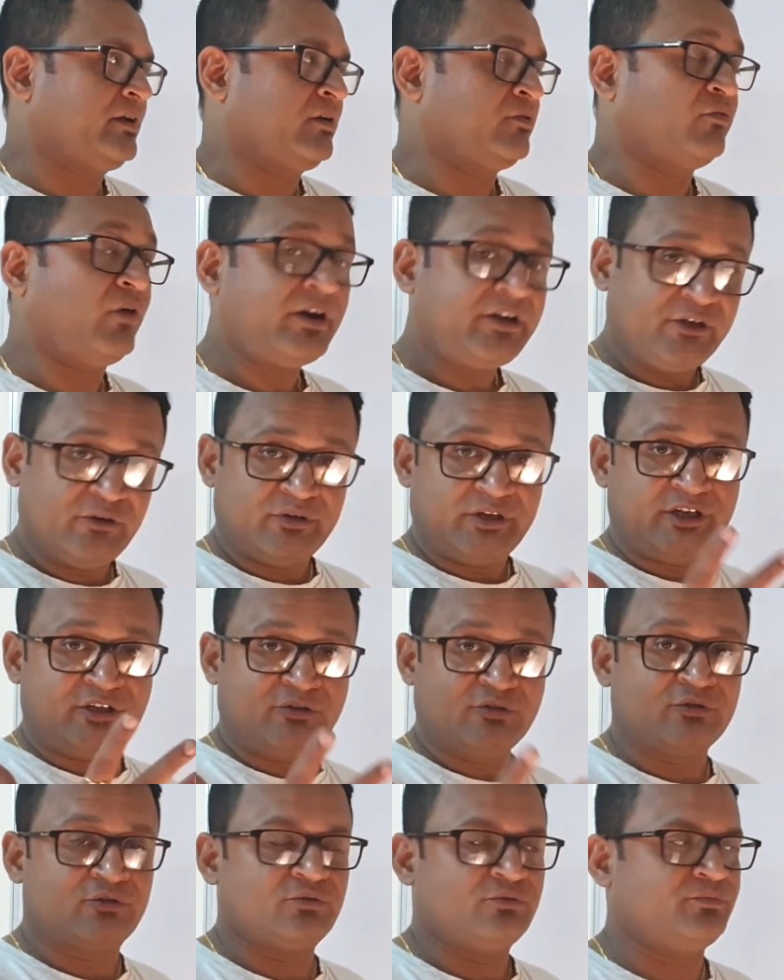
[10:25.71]
What you need
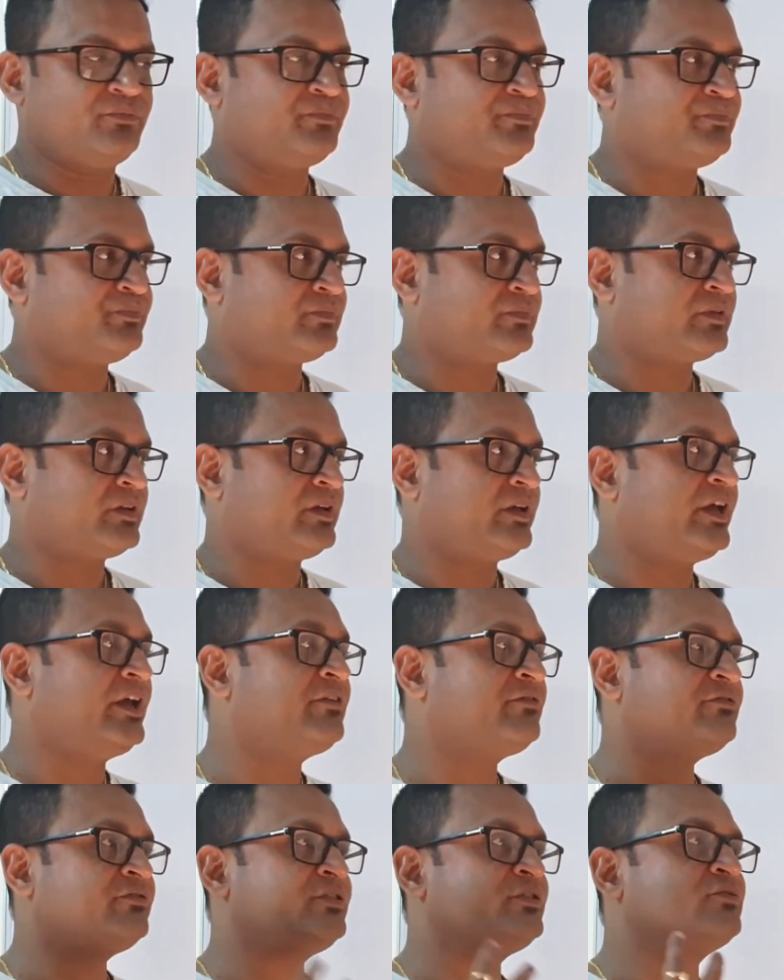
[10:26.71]
to do,
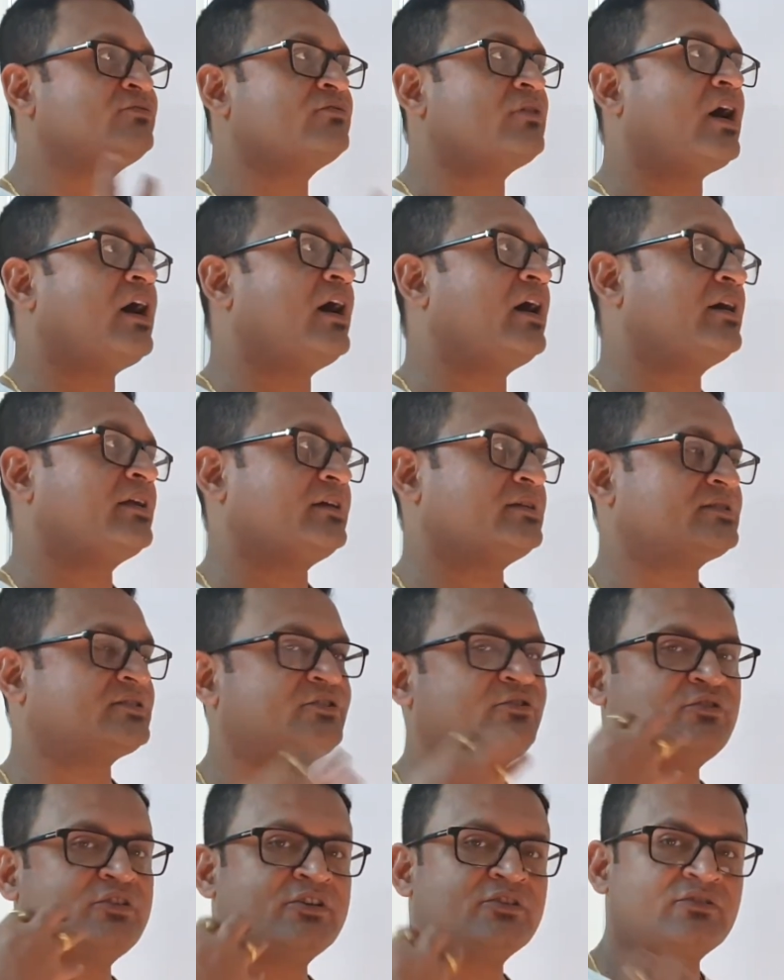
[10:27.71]
if you are a
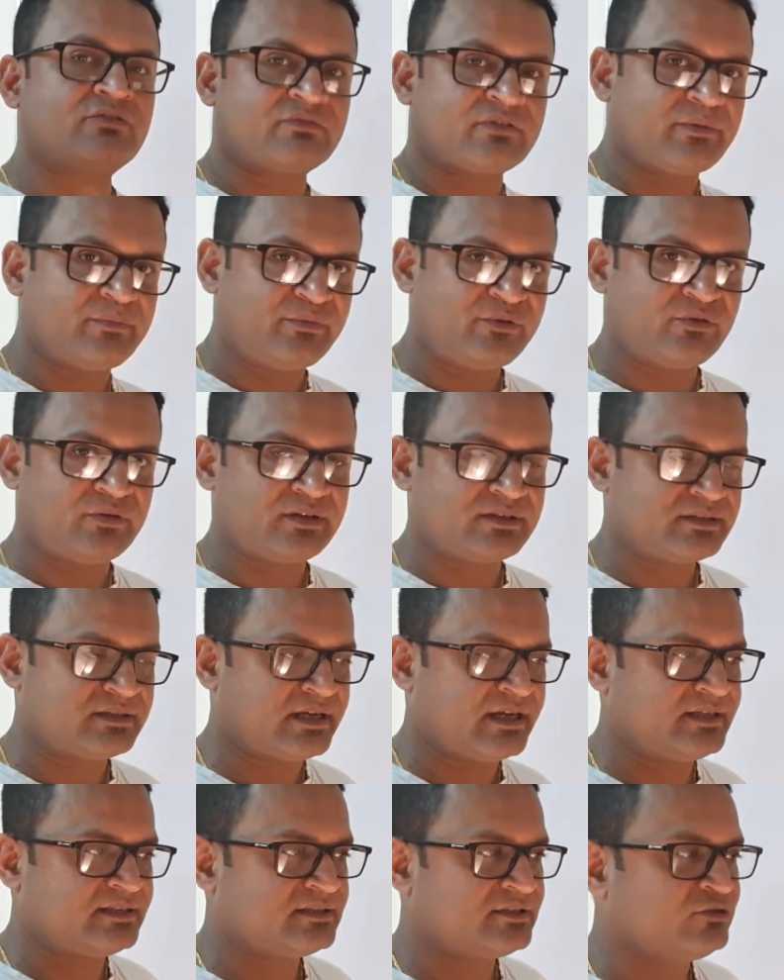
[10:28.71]
student of computer
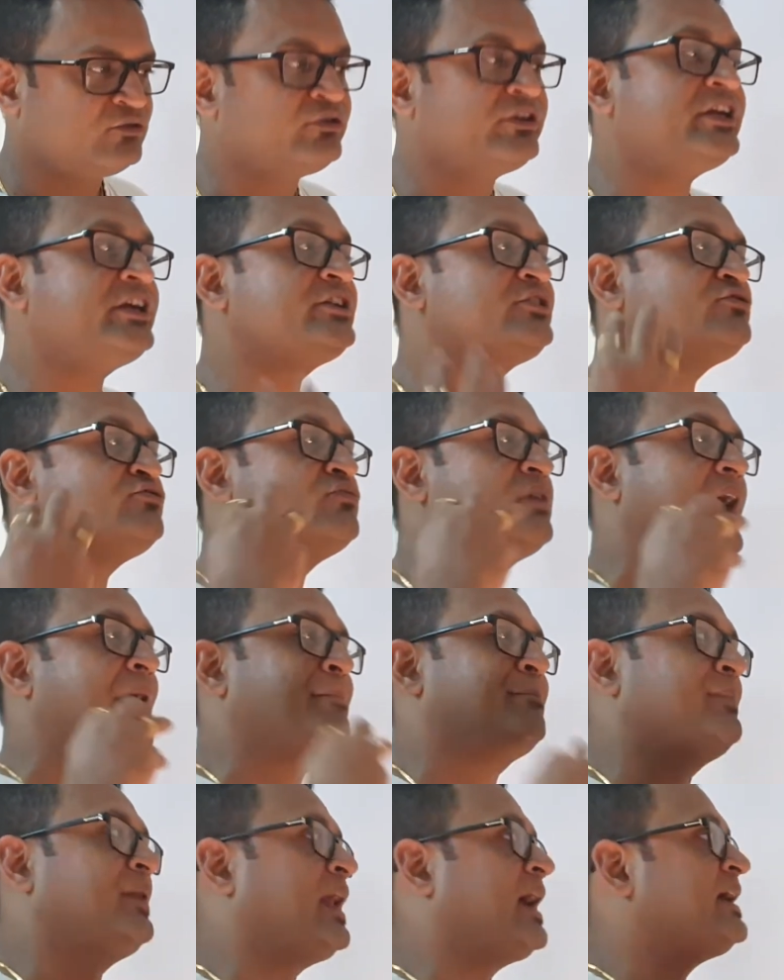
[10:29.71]
science, you need to
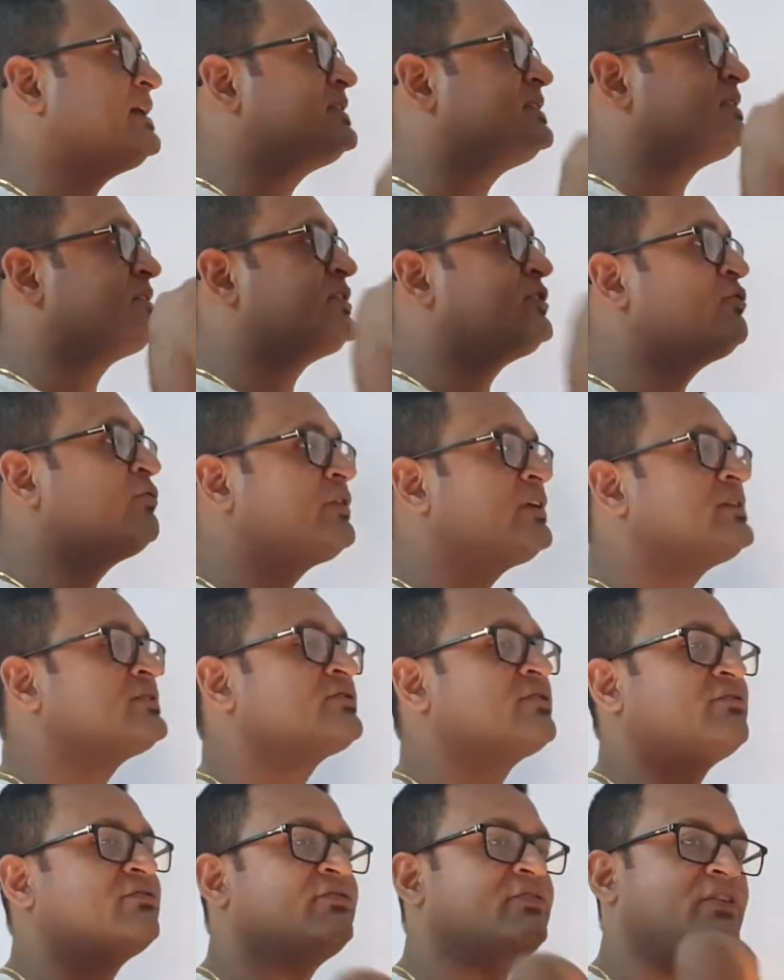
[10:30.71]
apply the theories
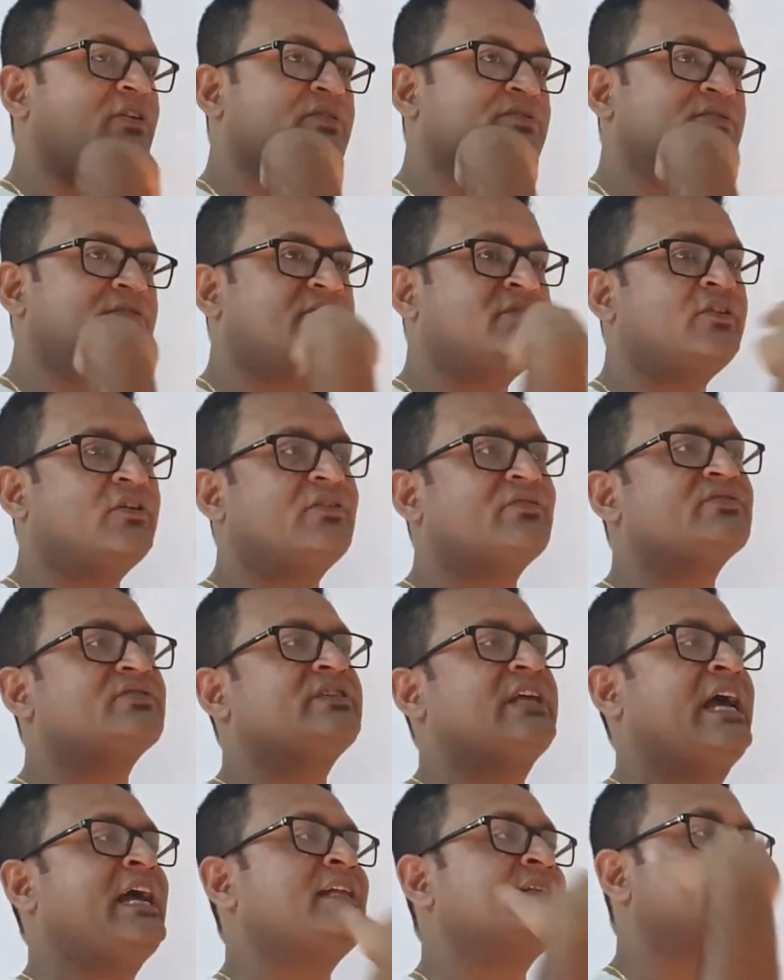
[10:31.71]
of philosophy of
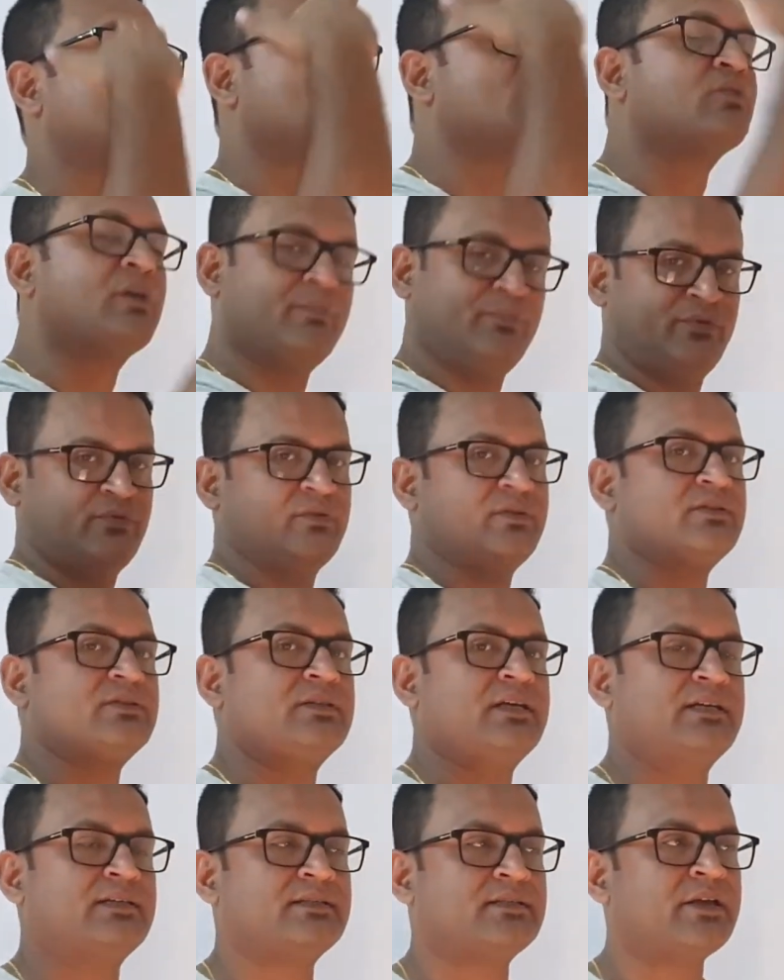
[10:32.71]
science to computer
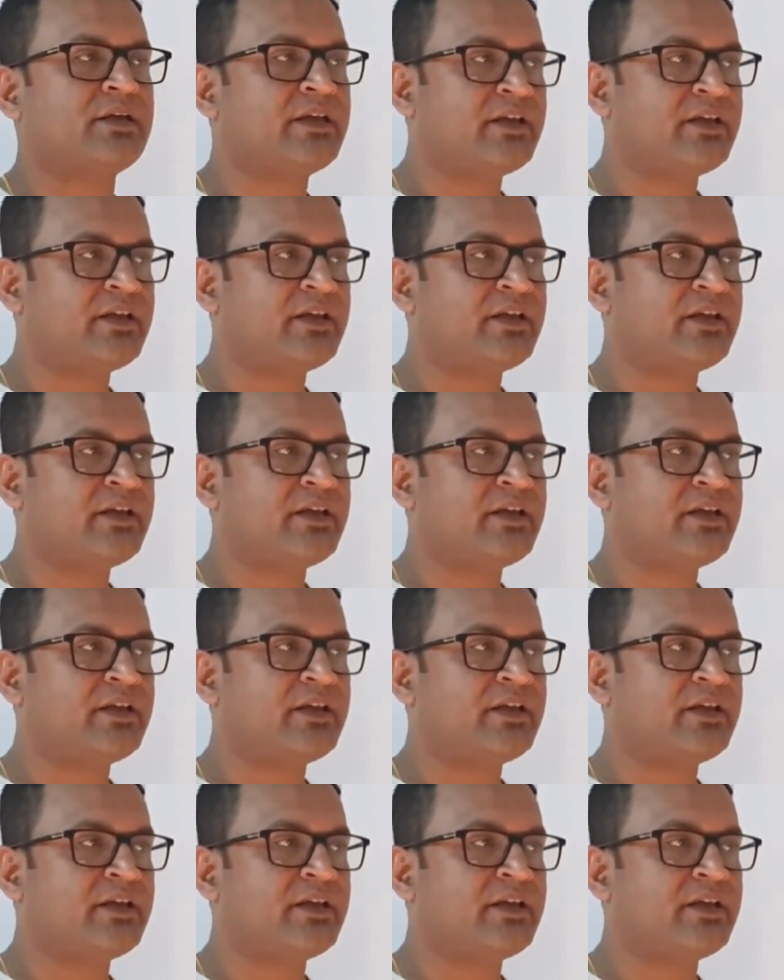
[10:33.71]
science.